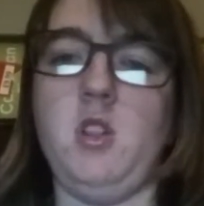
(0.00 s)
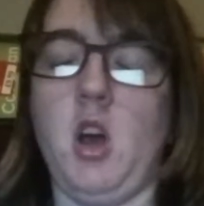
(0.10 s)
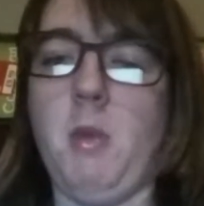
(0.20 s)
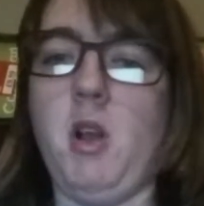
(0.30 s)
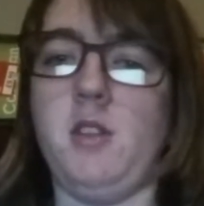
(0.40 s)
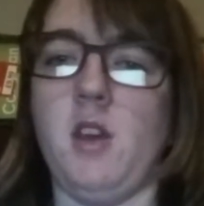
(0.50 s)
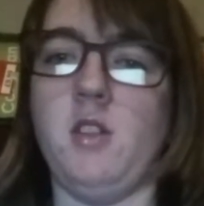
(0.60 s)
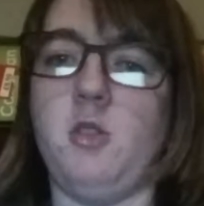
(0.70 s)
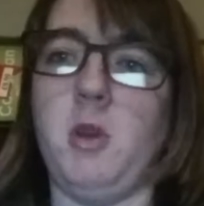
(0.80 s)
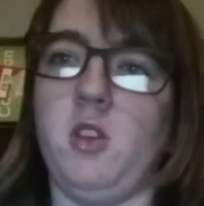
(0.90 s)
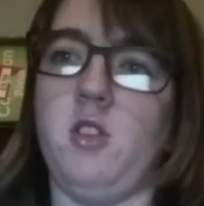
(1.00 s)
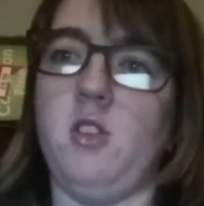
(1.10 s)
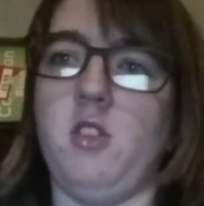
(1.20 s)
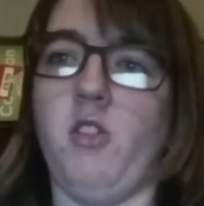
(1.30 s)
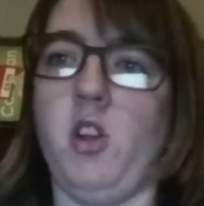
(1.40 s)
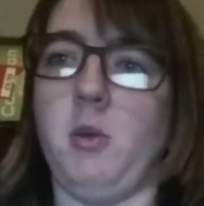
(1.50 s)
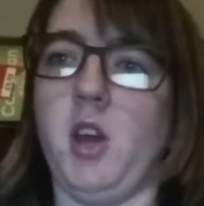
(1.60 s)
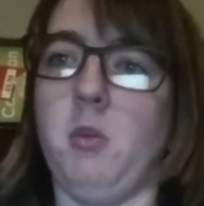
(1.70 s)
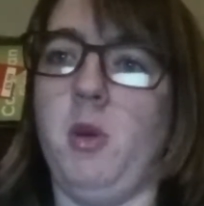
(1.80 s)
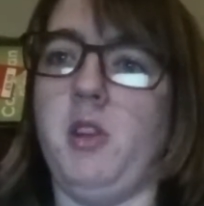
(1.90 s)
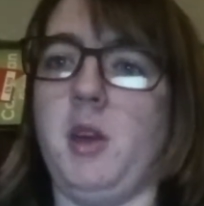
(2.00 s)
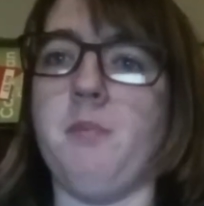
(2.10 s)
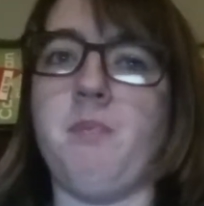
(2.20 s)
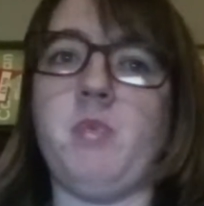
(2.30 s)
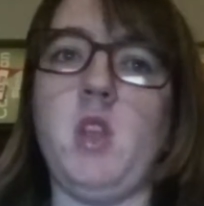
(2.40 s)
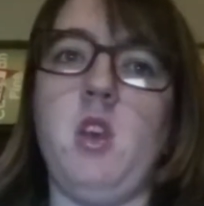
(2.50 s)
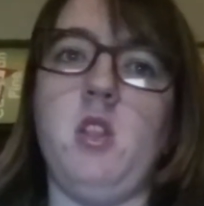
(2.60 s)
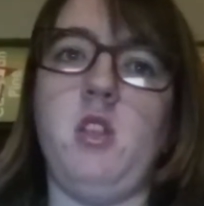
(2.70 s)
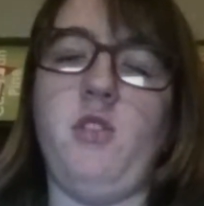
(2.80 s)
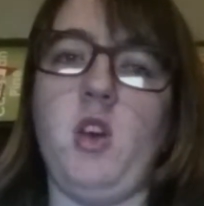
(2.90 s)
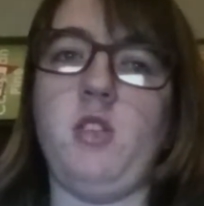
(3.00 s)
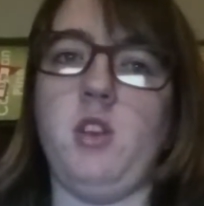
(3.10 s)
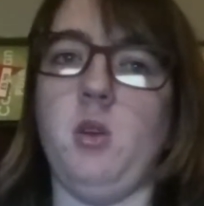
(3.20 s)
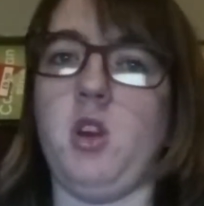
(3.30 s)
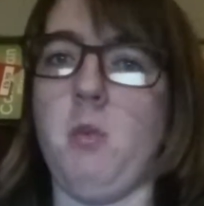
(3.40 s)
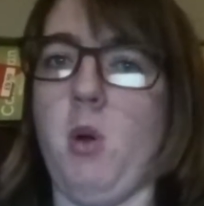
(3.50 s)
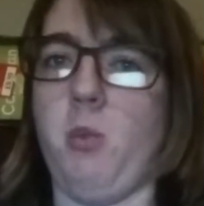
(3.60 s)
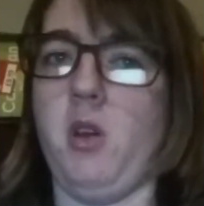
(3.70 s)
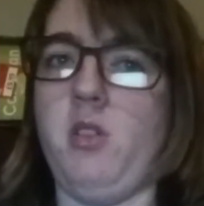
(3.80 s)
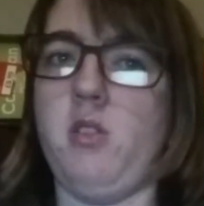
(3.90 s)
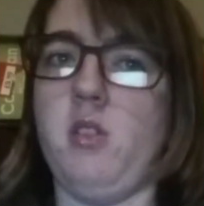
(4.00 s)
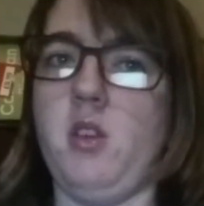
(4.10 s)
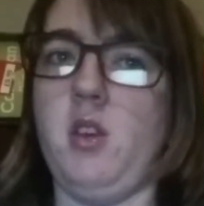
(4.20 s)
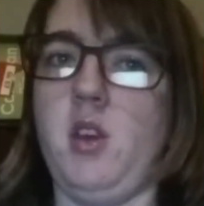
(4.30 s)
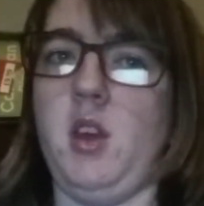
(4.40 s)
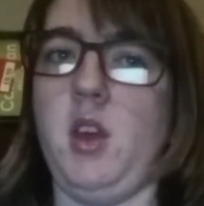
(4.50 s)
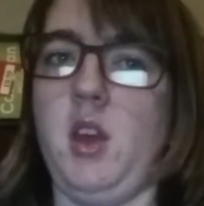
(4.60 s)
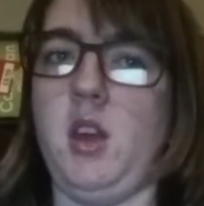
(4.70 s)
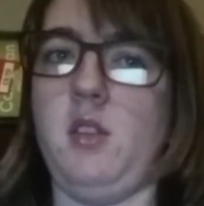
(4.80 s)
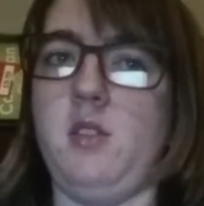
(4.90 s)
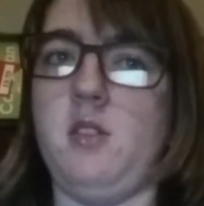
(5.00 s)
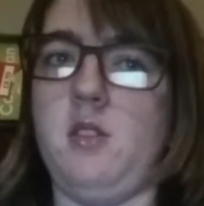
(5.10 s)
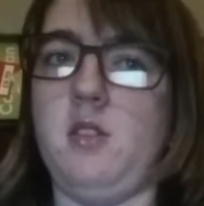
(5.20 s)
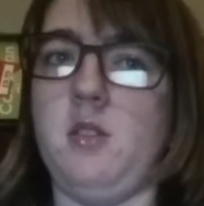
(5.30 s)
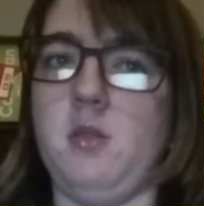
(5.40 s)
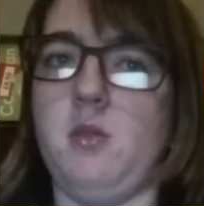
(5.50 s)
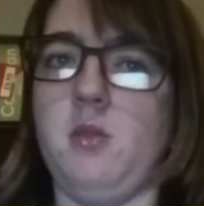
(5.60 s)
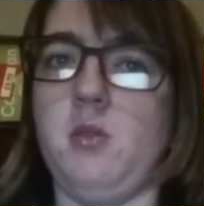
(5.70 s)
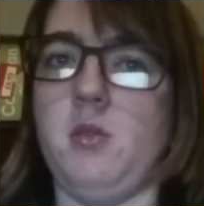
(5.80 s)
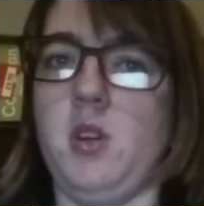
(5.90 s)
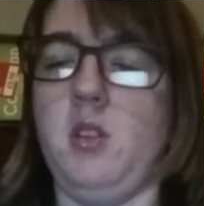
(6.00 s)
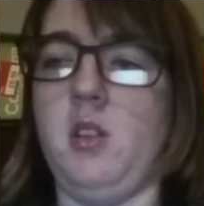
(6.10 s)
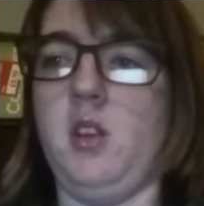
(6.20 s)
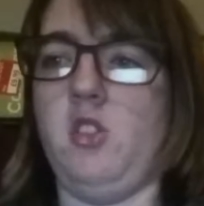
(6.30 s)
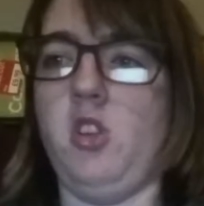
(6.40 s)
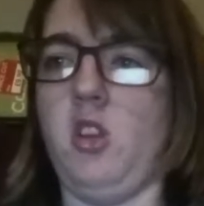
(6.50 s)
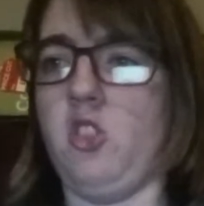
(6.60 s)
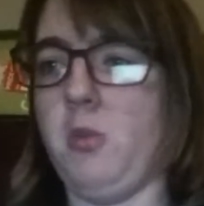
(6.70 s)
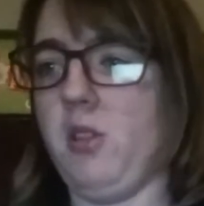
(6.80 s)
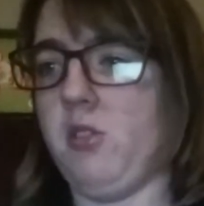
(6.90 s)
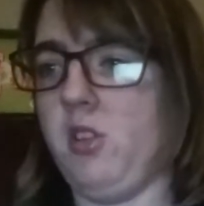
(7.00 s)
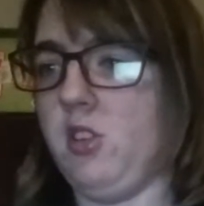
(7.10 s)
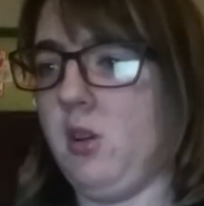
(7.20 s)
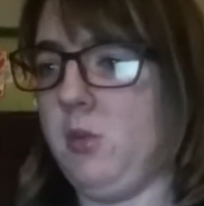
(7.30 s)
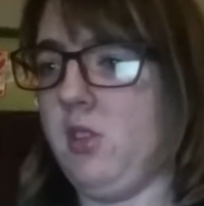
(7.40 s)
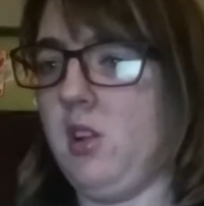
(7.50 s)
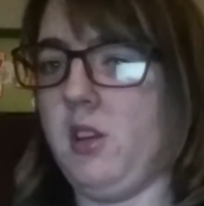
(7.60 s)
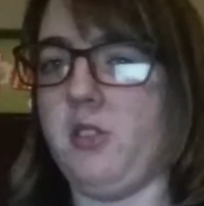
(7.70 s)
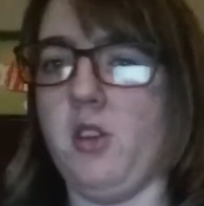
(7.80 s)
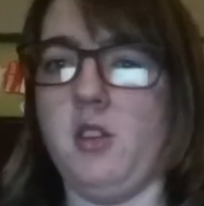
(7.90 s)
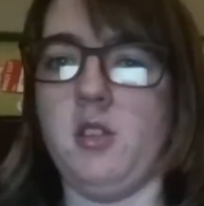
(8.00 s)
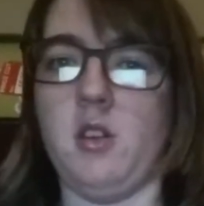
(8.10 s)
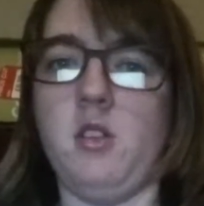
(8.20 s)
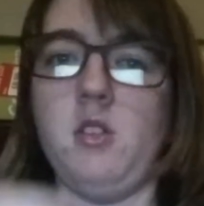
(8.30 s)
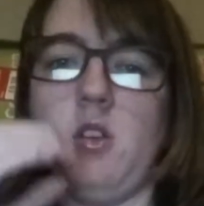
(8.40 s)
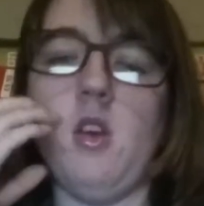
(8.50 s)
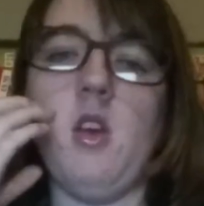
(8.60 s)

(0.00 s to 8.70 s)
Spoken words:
Now I'm only saying this because this is the phone I'm getting on Monday. The first thing it will come up with is, well, it's changed about 3 times in the last 30 seconds.